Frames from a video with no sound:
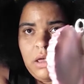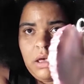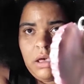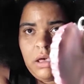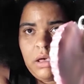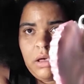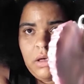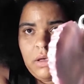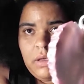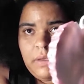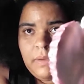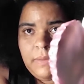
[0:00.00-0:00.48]

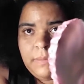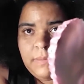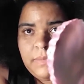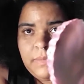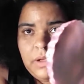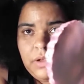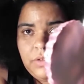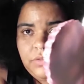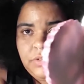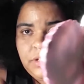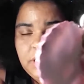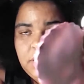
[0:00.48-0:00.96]

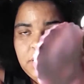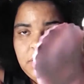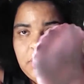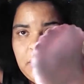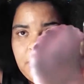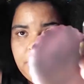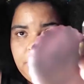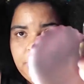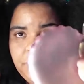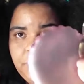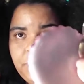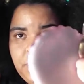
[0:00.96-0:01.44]
Only
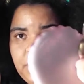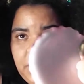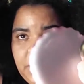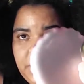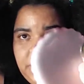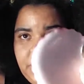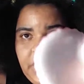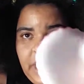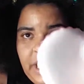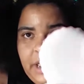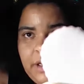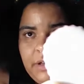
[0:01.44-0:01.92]
time will
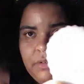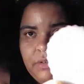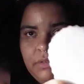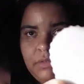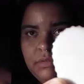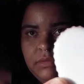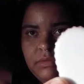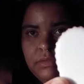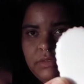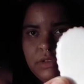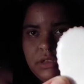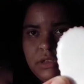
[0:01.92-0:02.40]
tell how
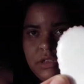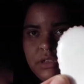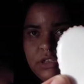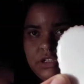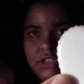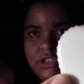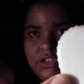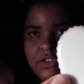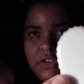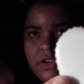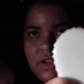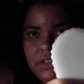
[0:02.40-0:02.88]

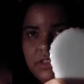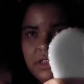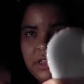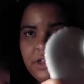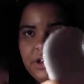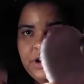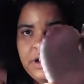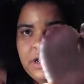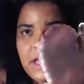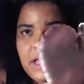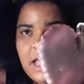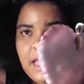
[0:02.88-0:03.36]
strong they are.